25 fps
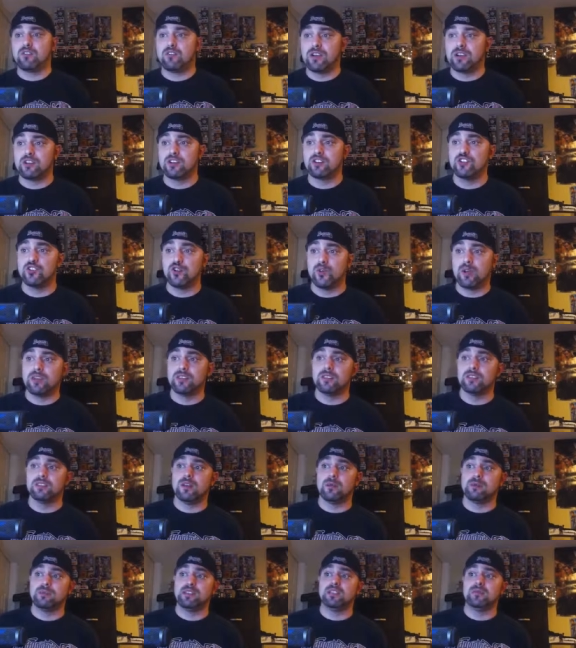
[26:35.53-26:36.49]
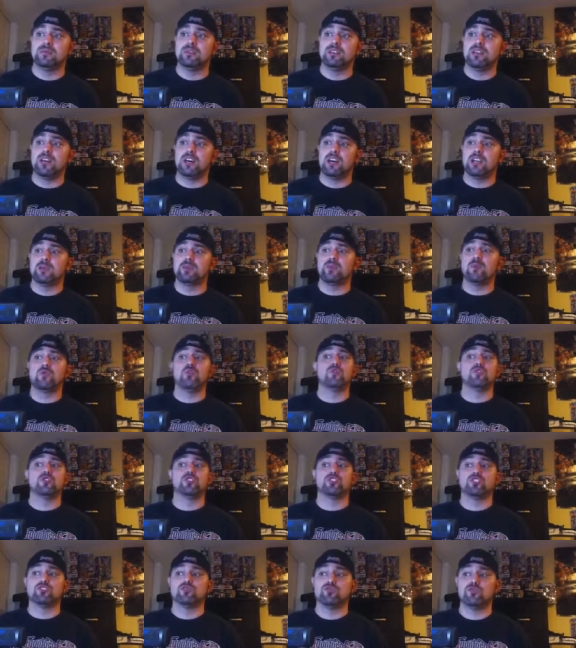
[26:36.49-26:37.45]
McGregor joining the WWE lineup
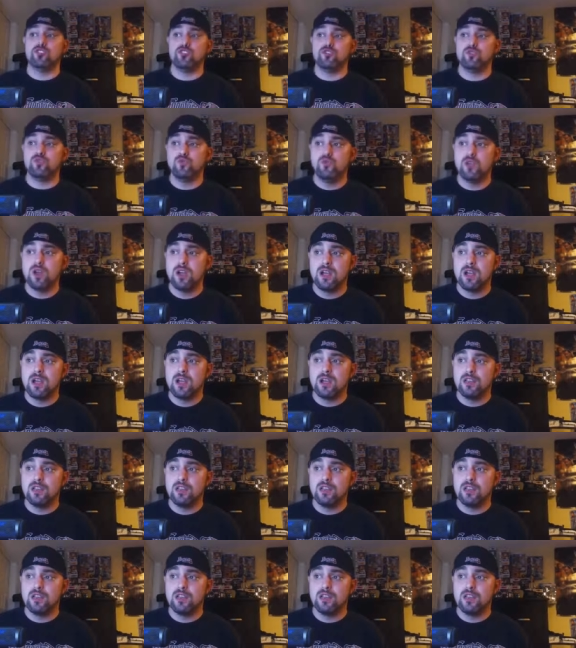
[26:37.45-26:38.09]
were true.